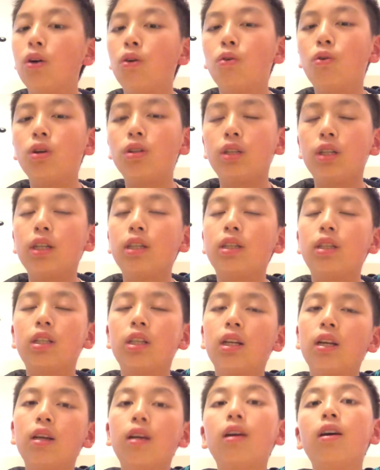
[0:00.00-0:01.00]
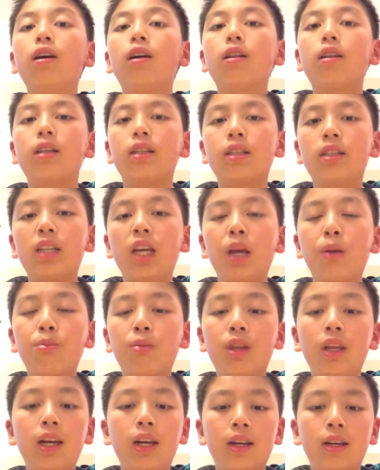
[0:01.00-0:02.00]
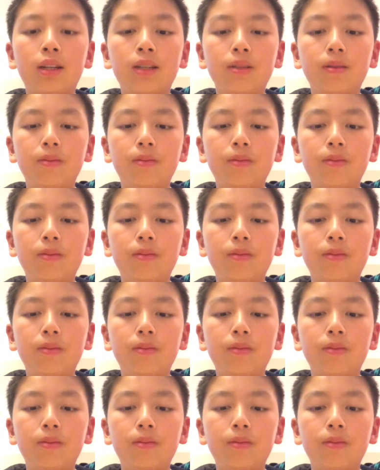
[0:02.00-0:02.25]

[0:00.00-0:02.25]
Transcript: which is the same thing.